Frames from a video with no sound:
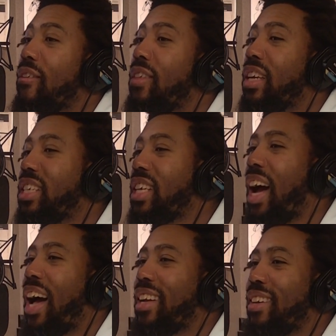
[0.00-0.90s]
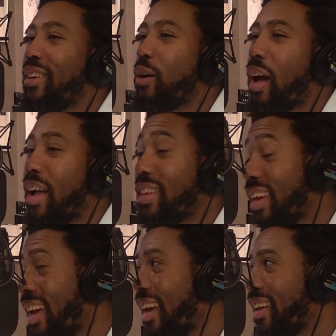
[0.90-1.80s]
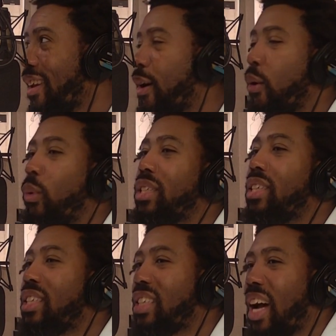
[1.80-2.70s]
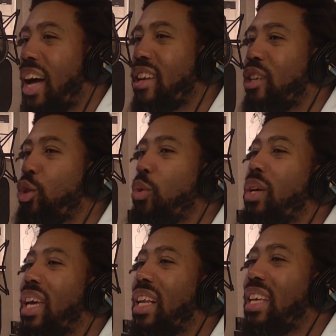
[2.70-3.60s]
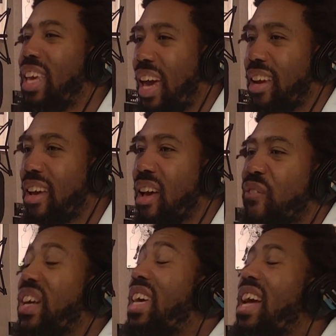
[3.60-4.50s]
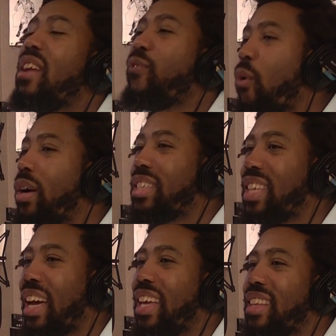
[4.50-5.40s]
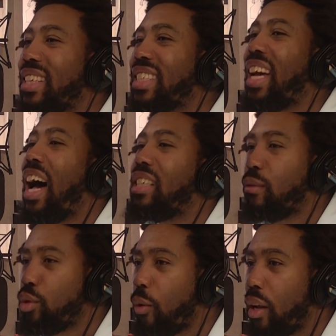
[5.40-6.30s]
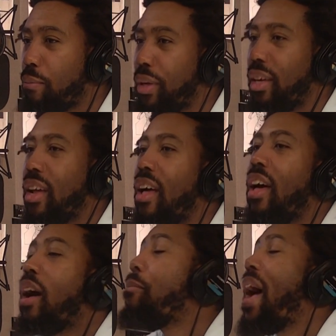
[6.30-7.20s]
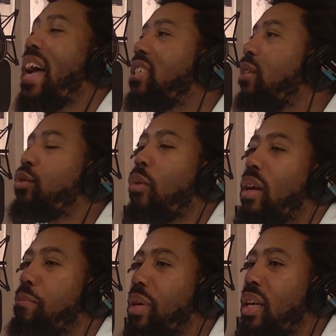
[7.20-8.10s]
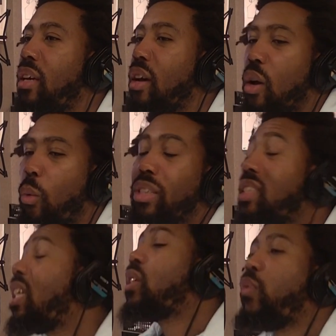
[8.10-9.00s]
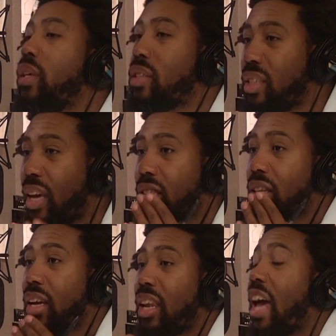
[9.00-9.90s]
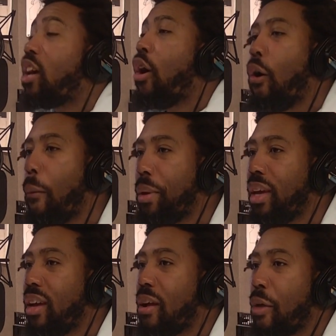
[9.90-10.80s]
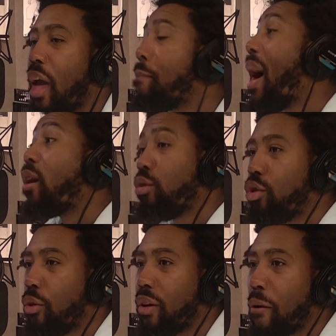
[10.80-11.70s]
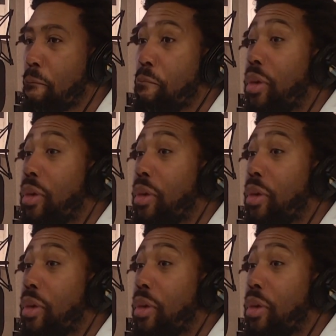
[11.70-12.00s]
The shot at the end was the shot that you can get. Forget for a second the size of Joel Embiid. Imagine if Joel Embiid was 6'6" like Kobe and Michael Jordan.